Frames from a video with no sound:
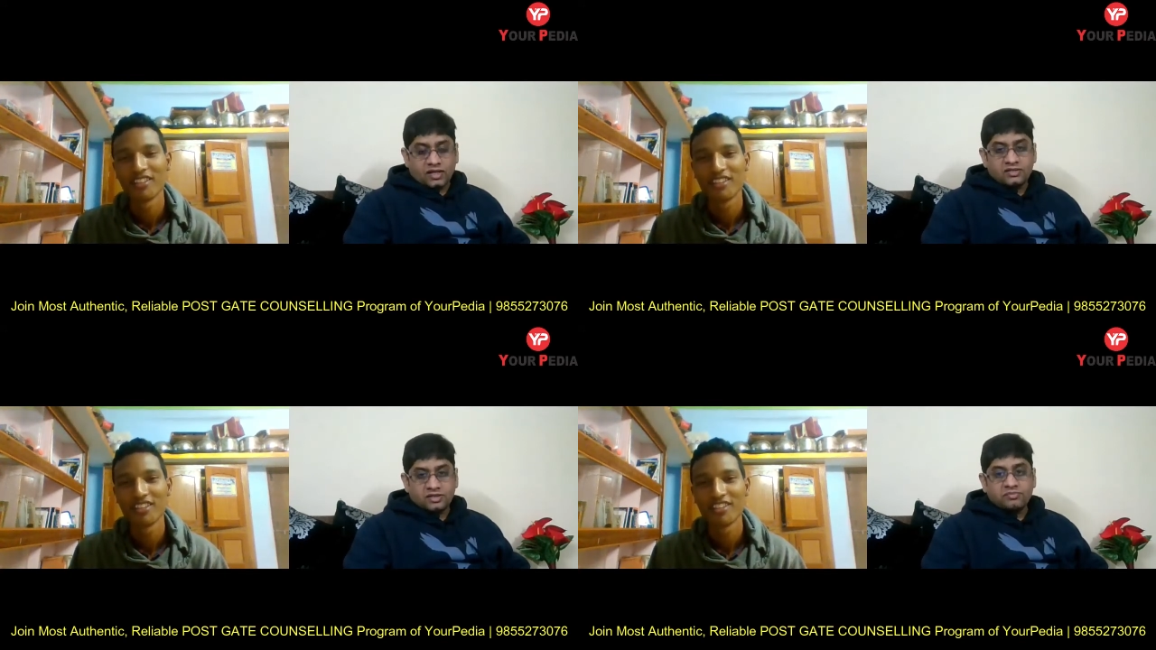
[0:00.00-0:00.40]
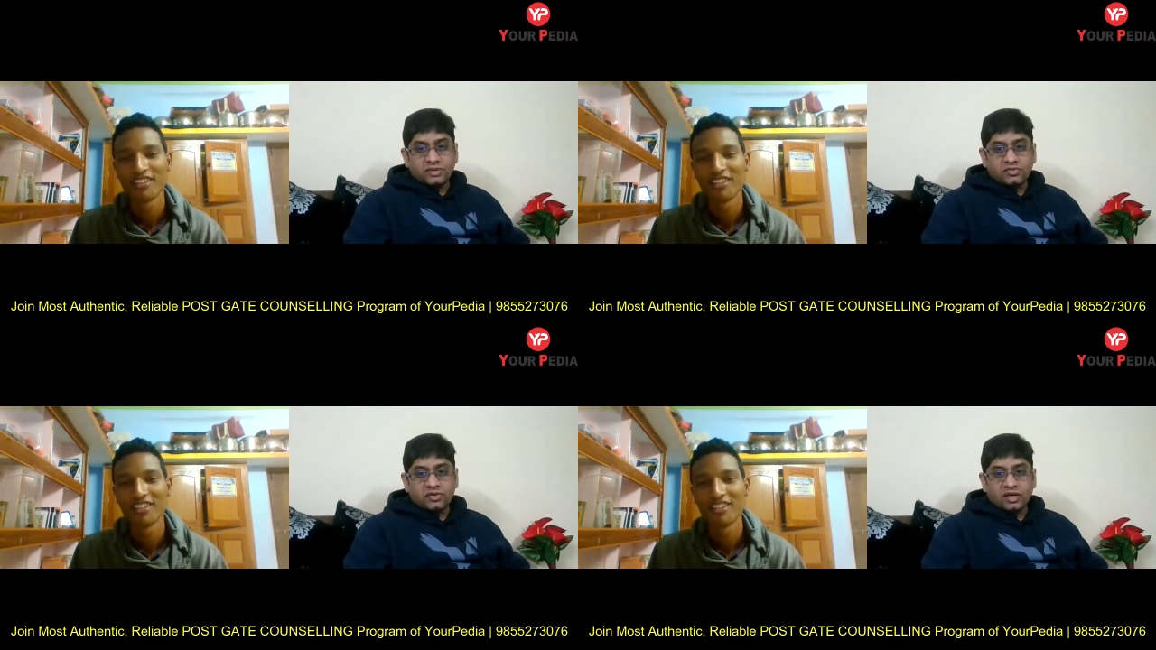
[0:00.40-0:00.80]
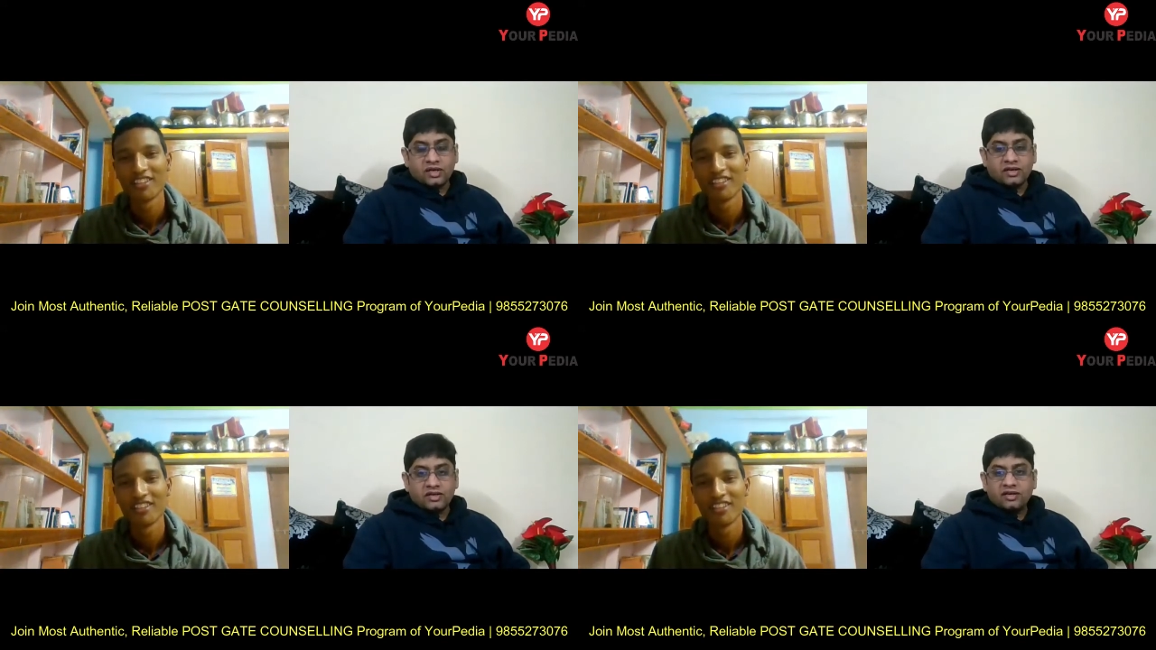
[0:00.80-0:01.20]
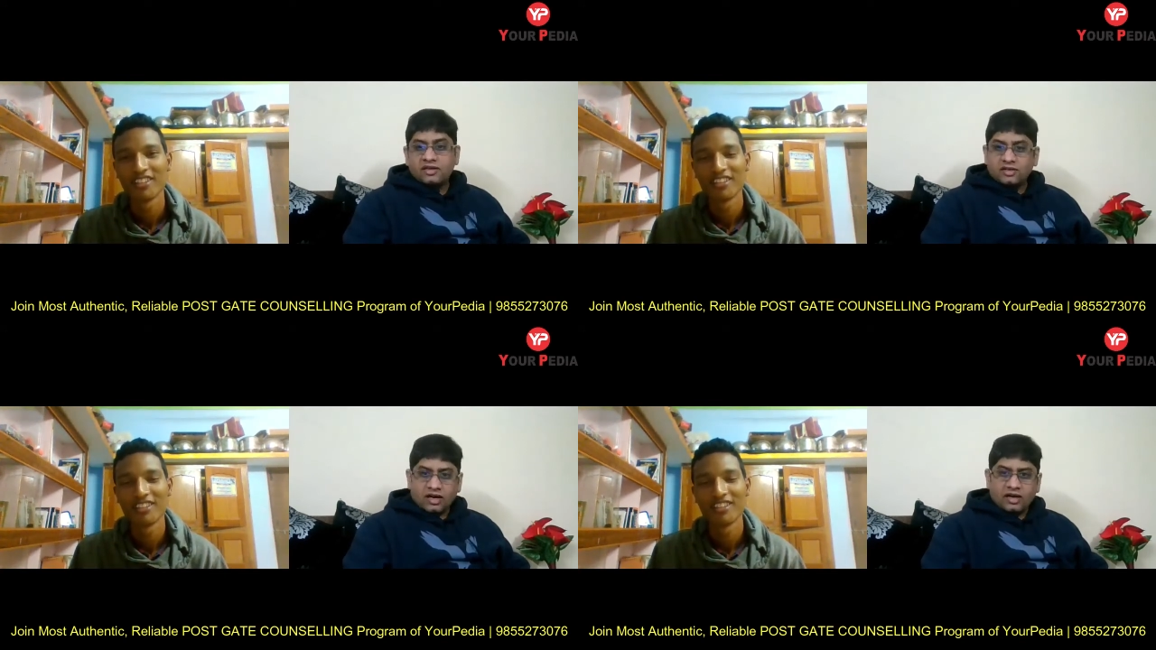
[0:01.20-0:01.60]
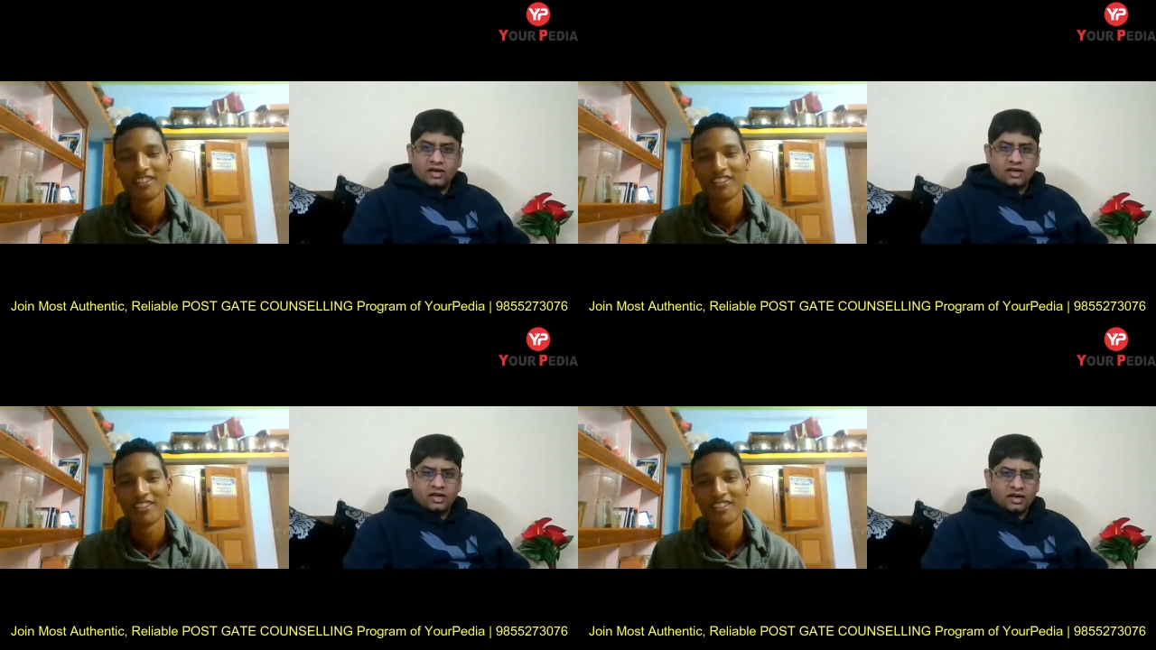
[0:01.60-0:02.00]
Speaker 1: attain some particular target.
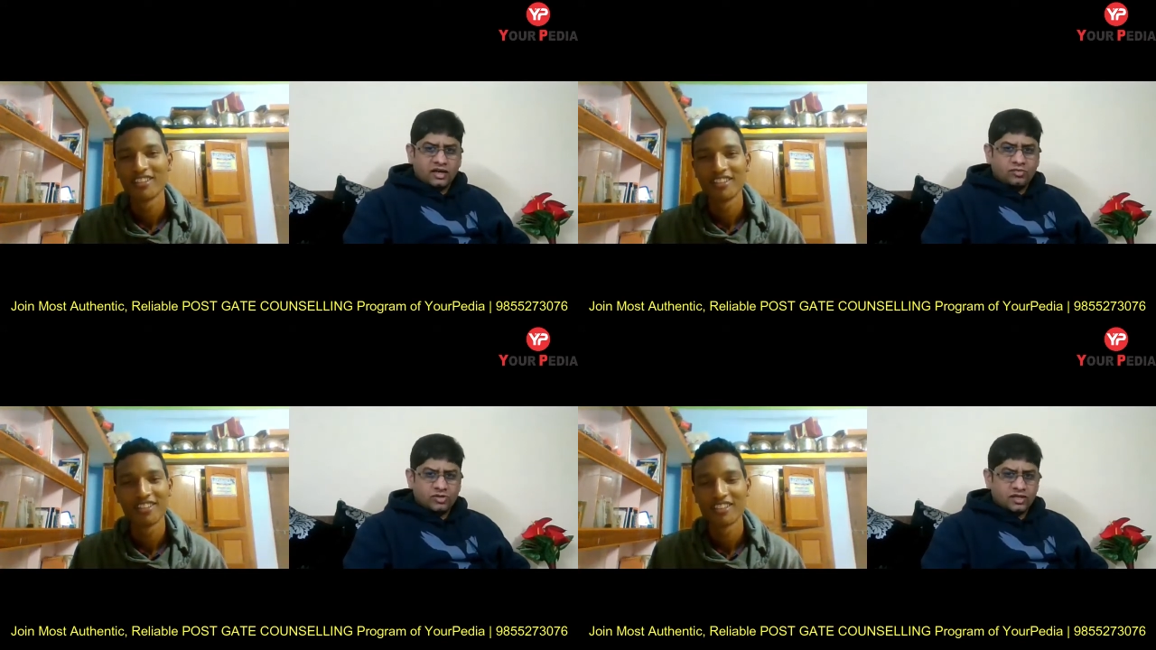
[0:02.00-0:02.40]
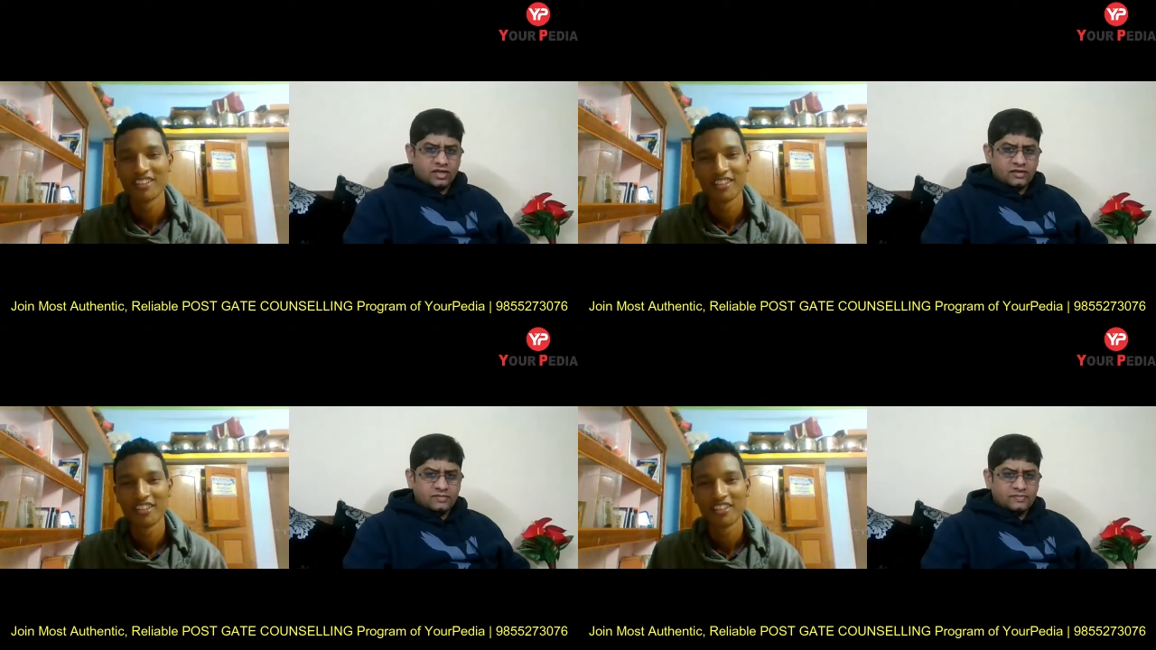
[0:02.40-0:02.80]
And any idea about that?